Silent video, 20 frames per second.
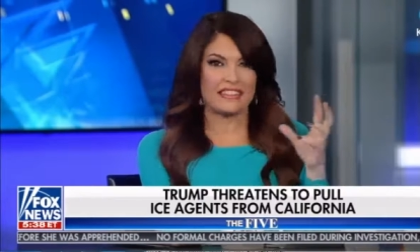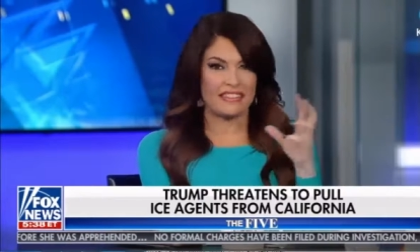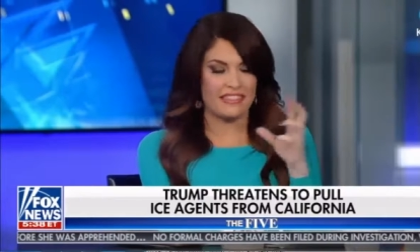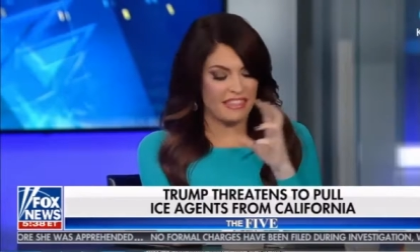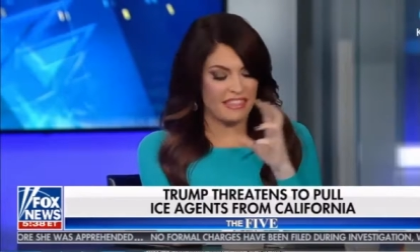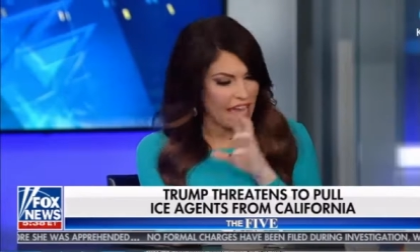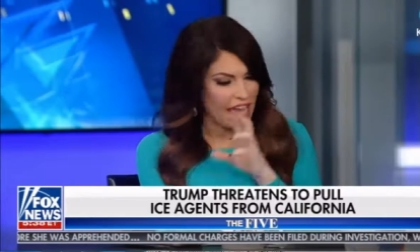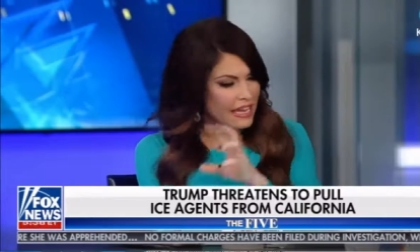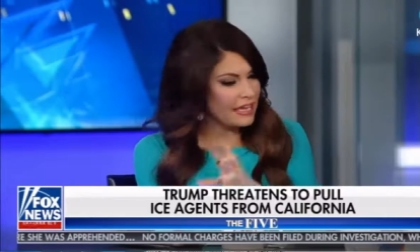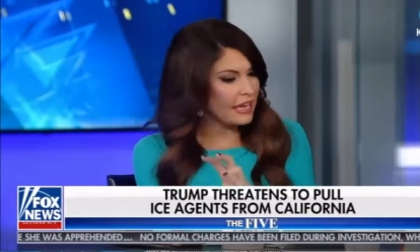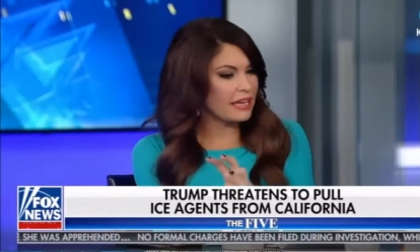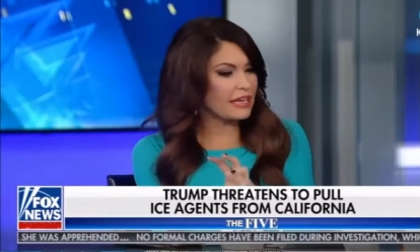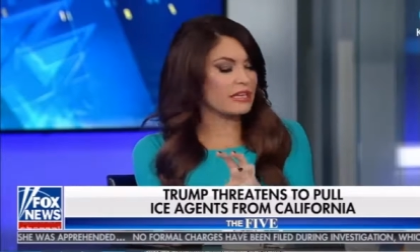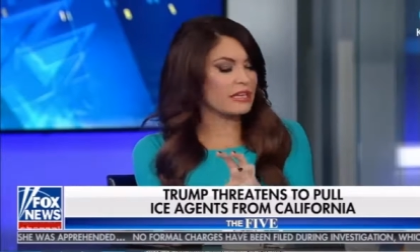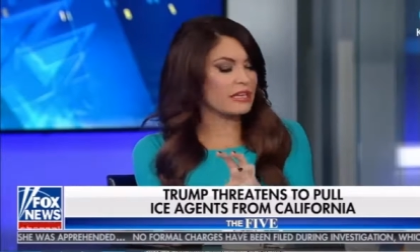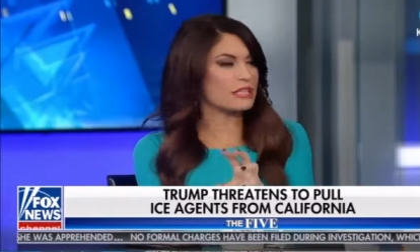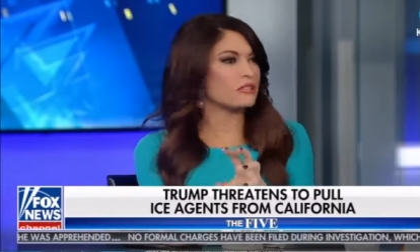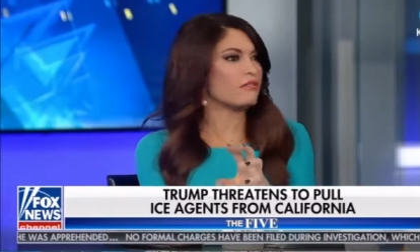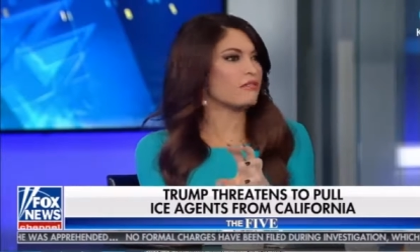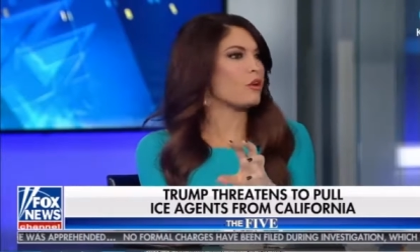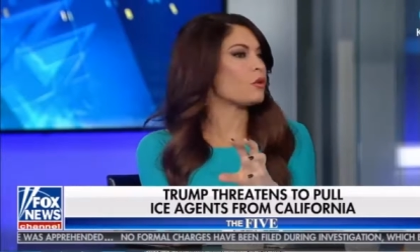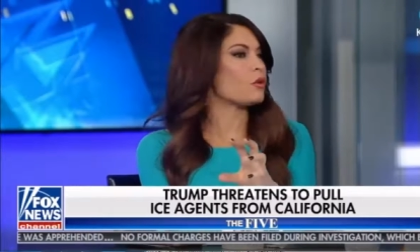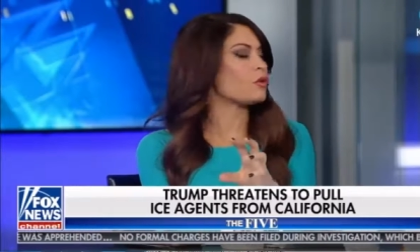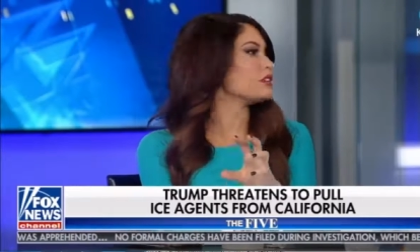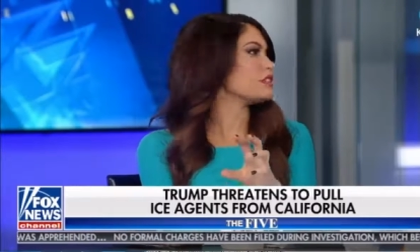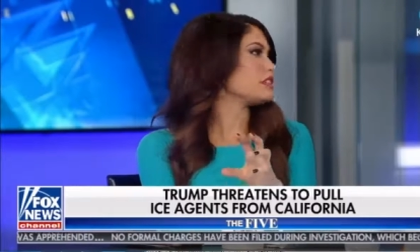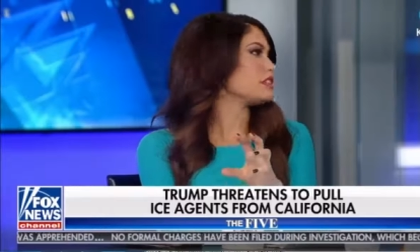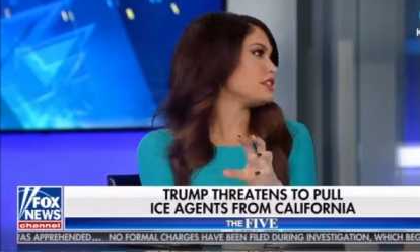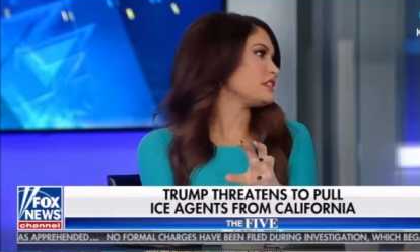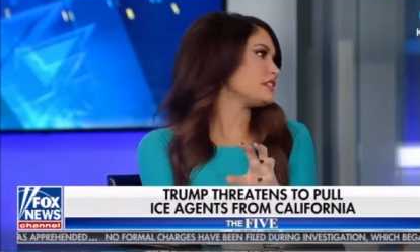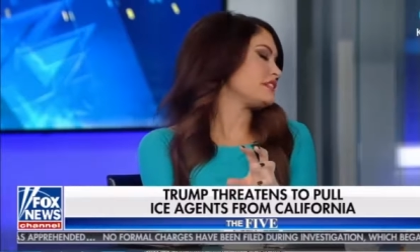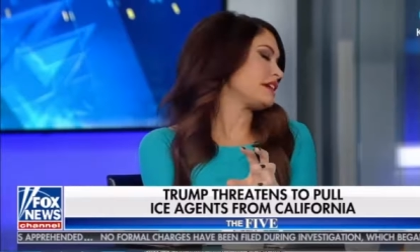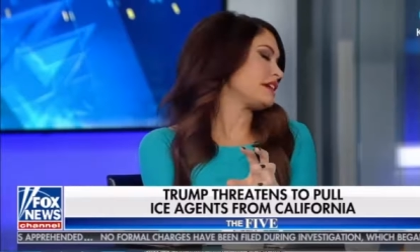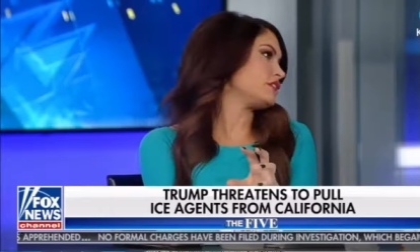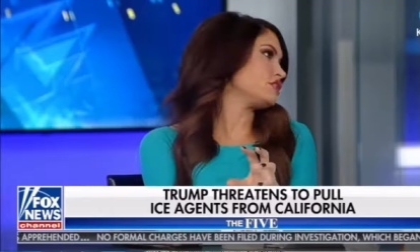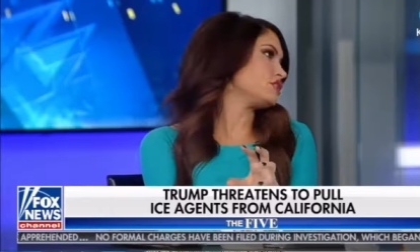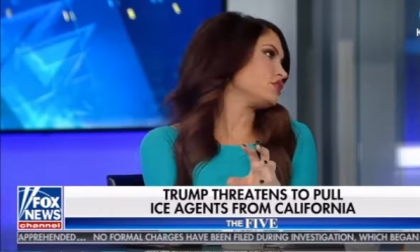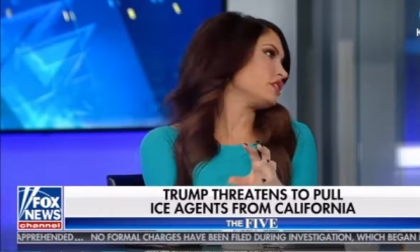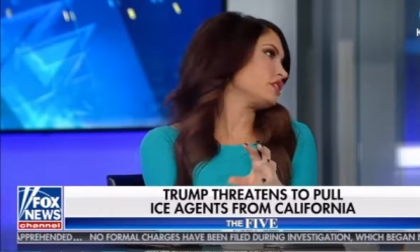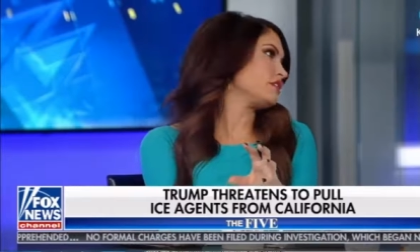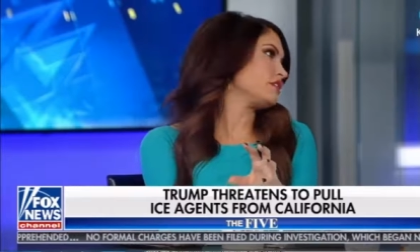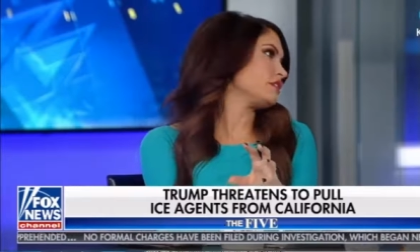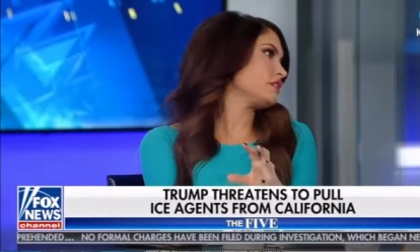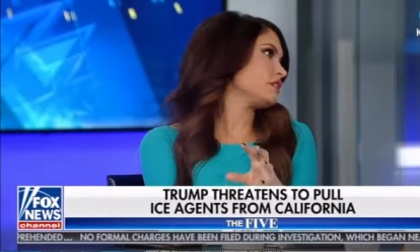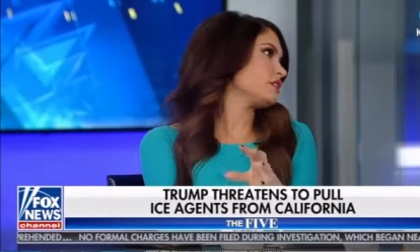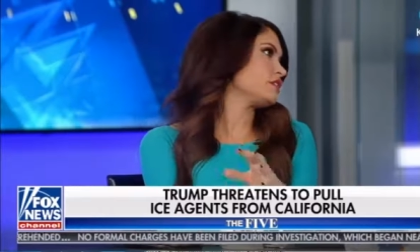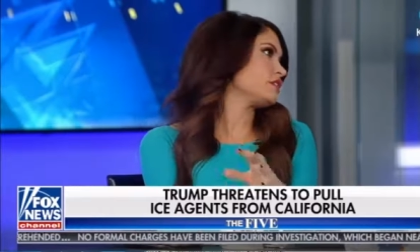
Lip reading: they get his focus and attention.